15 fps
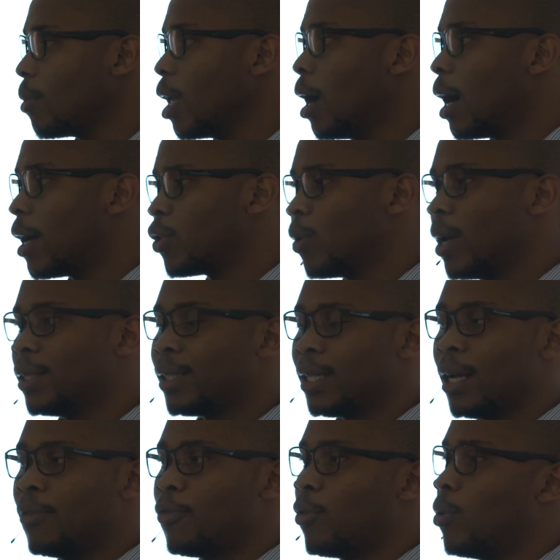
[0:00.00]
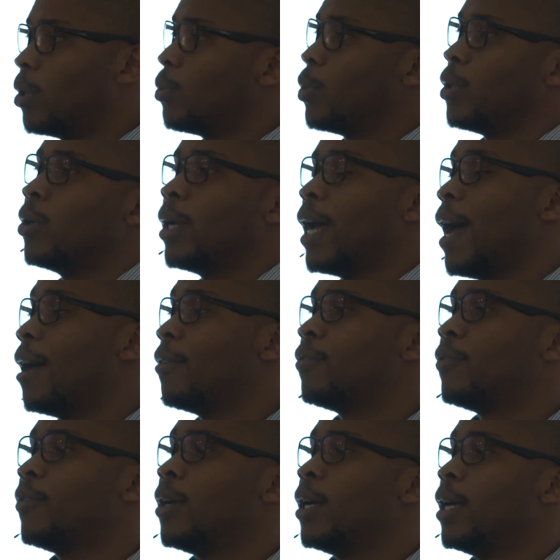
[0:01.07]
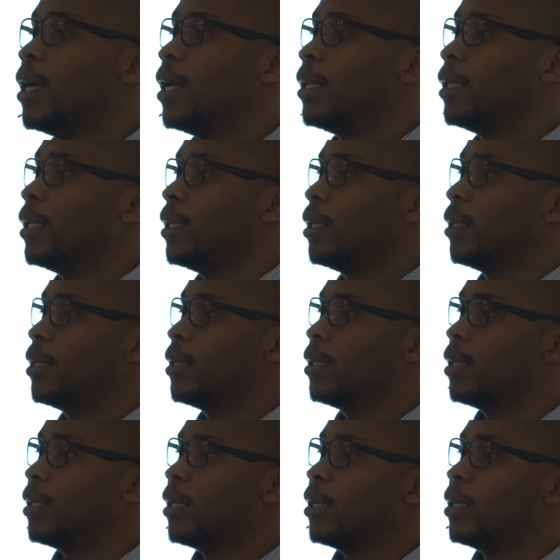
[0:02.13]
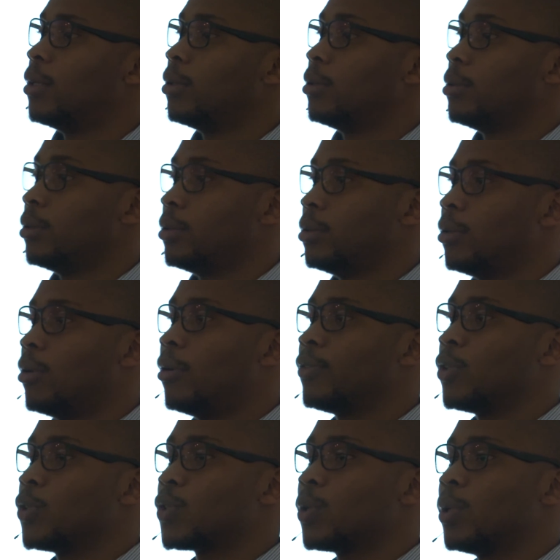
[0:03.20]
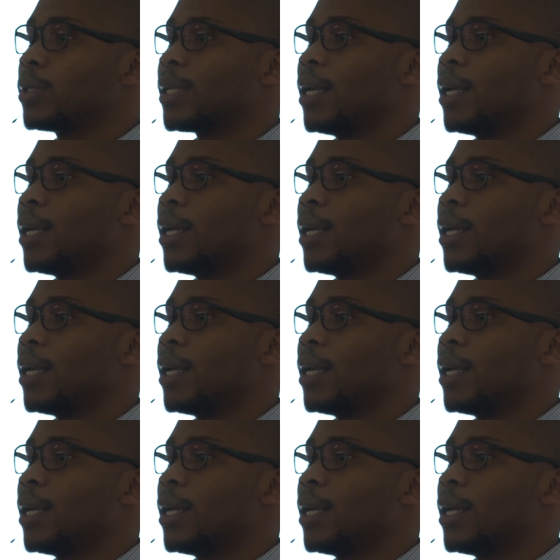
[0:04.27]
UAT and forward, we don't have any of those tools